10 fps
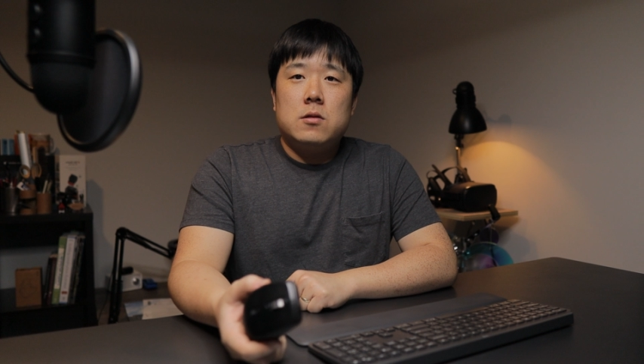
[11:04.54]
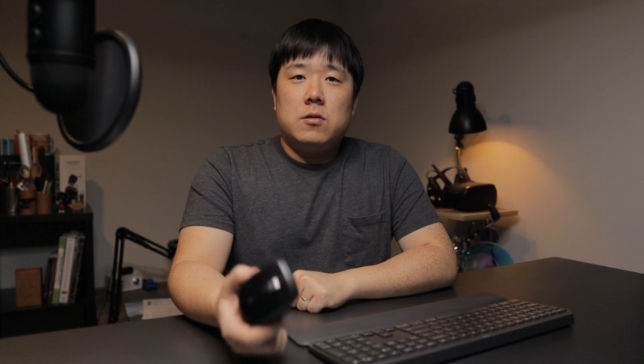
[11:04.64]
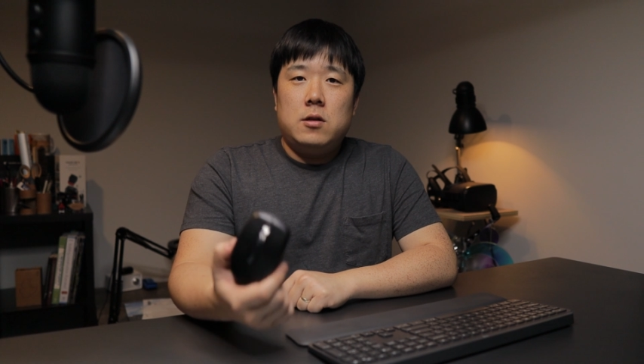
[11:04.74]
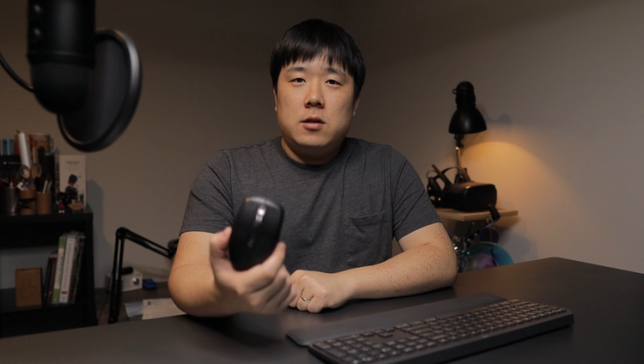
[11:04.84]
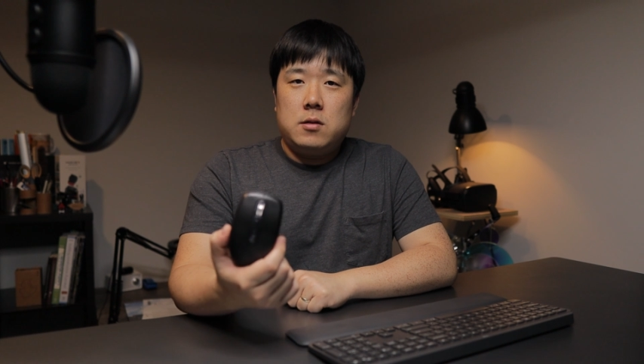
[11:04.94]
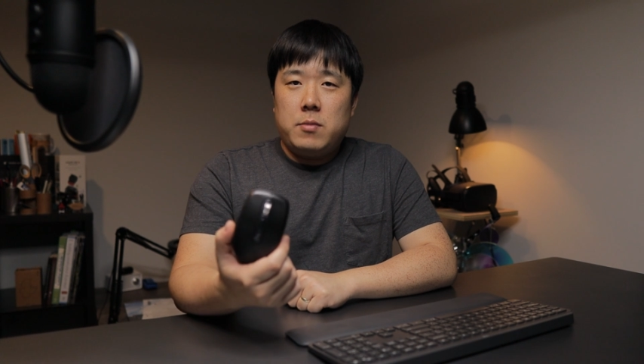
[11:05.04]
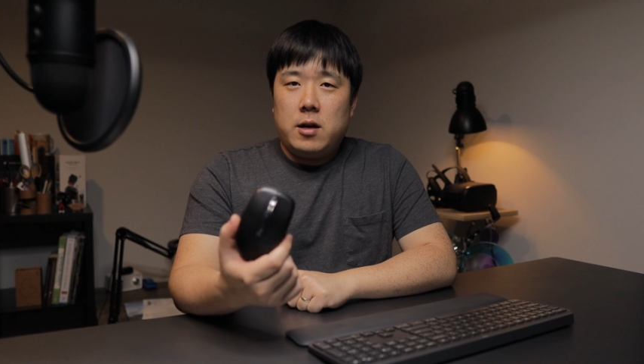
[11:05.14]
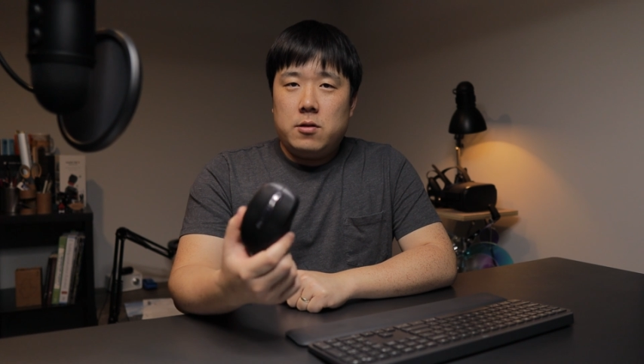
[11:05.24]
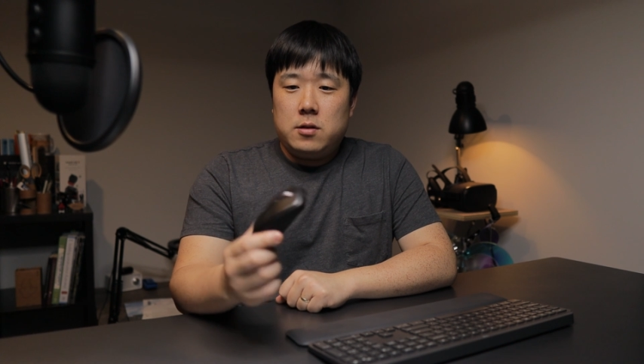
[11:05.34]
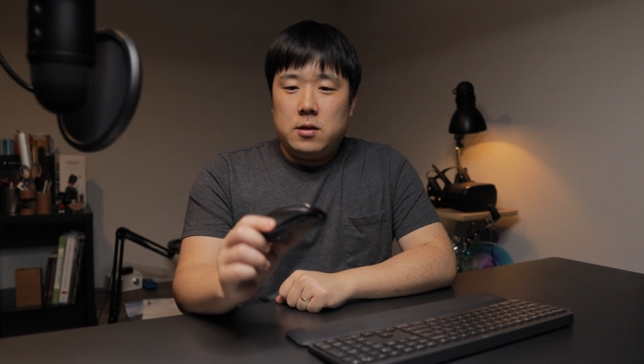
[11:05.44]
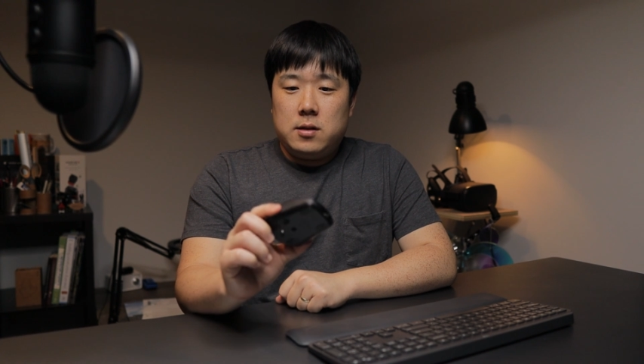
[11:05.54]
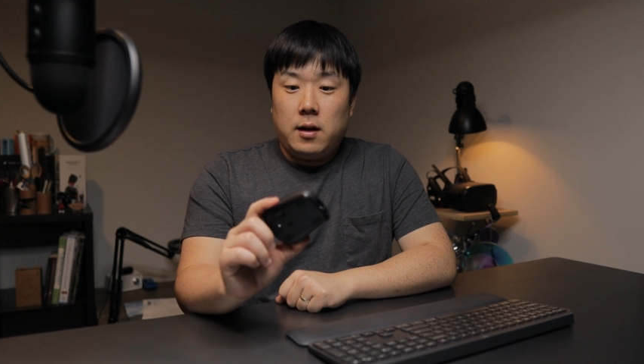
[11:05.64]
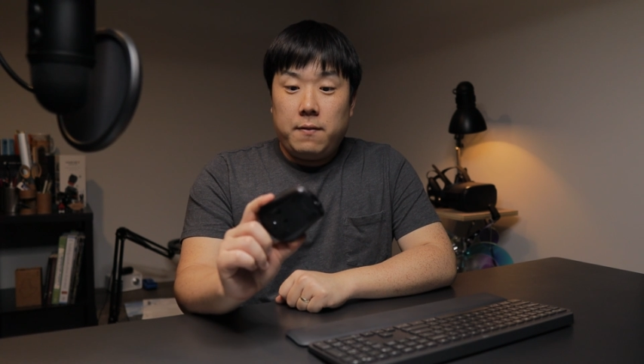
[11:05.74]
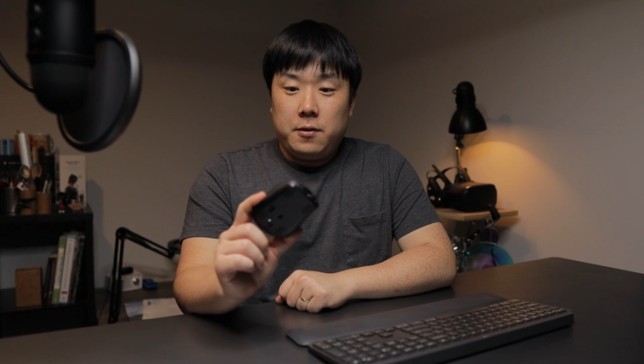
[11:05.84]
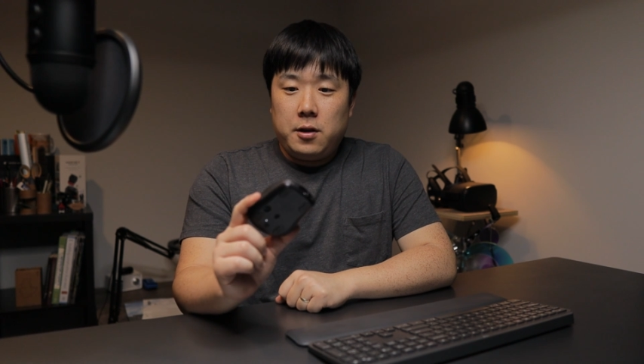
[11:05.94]
So this mouse is
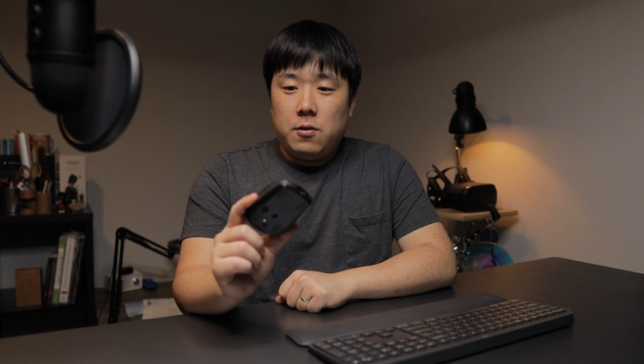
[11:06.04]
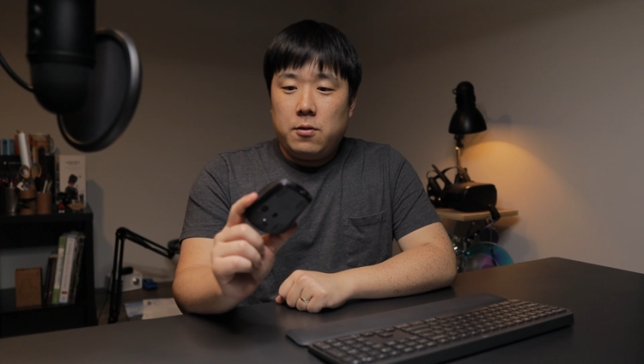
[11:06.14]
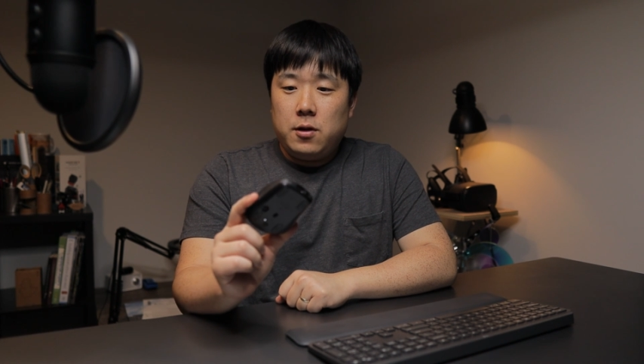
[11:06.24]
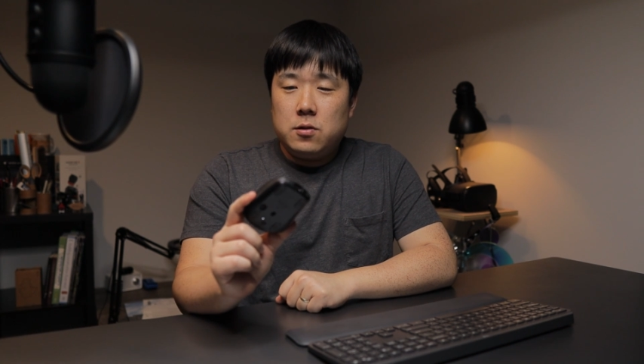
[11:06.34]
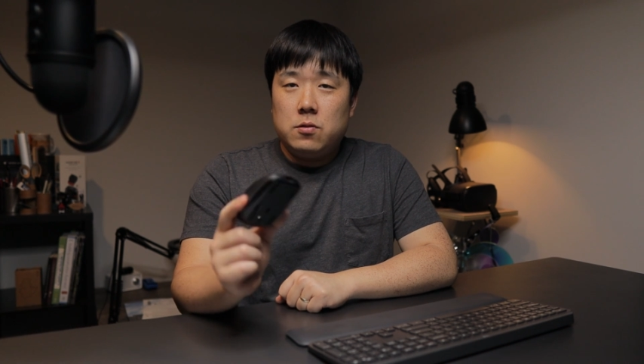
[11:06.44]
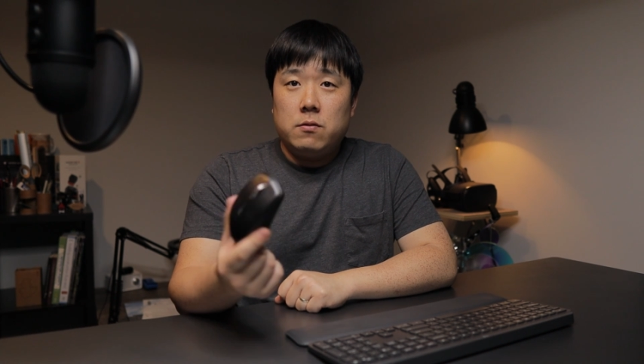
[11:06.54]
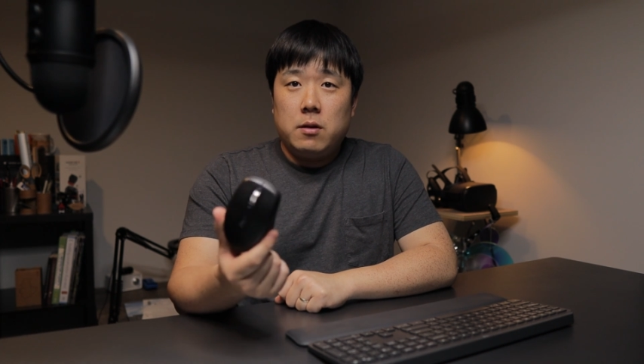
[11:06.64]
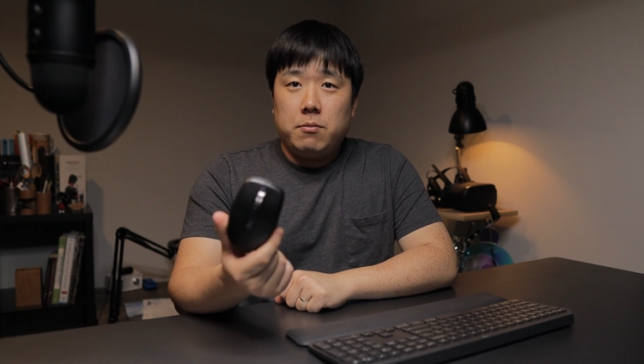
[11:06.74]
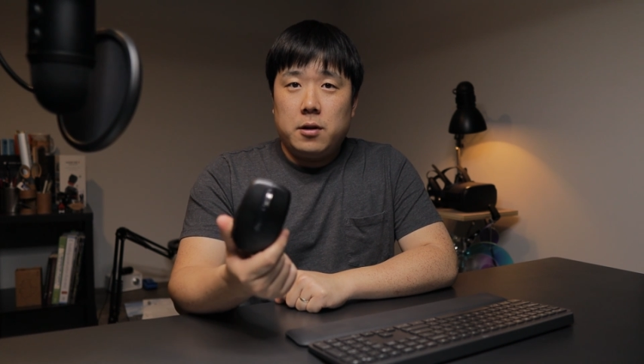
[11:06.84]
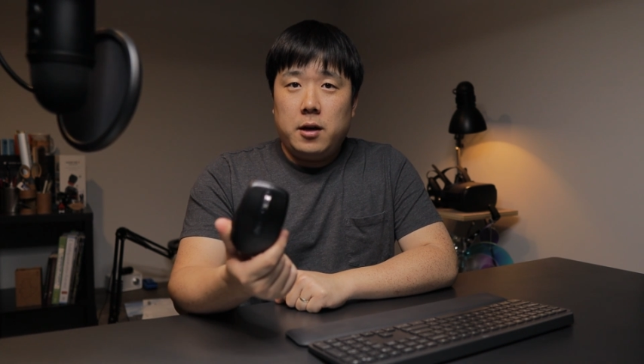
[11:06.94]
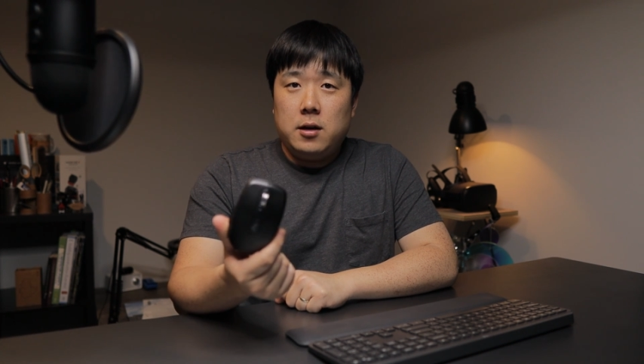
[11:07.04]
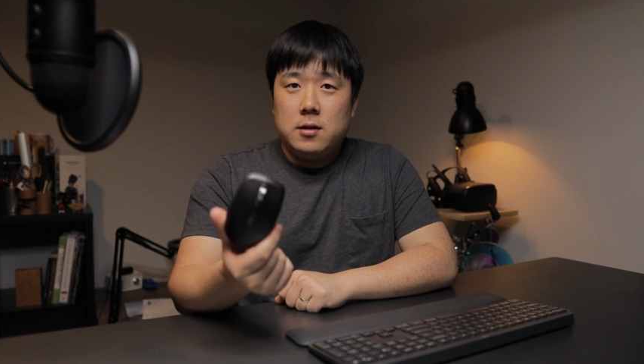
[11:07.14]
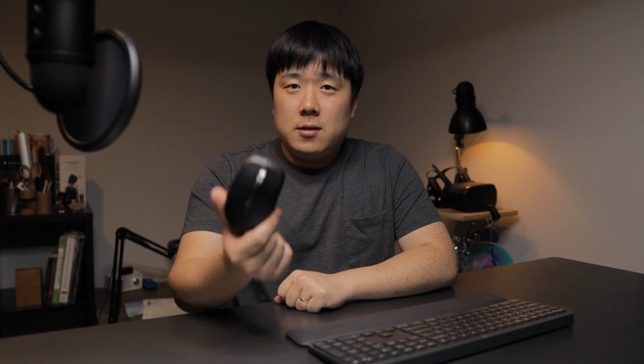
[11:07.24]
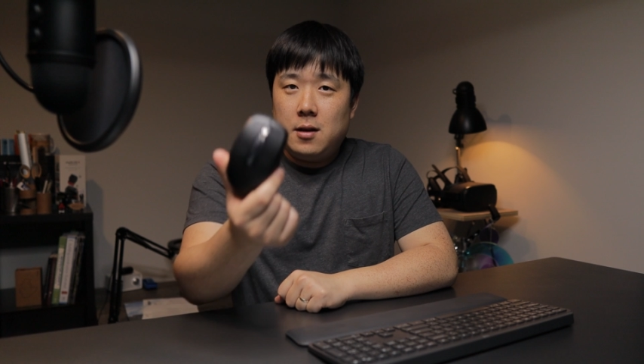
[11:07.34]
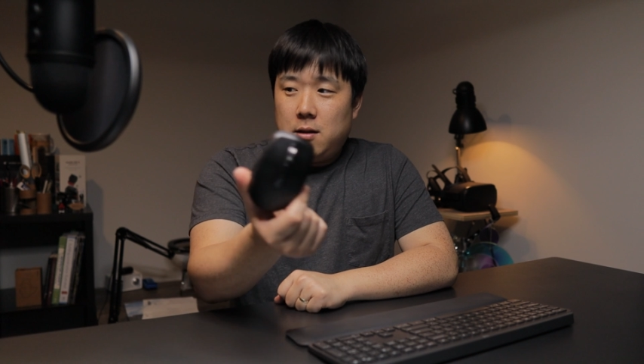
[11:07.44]
definitely going to replace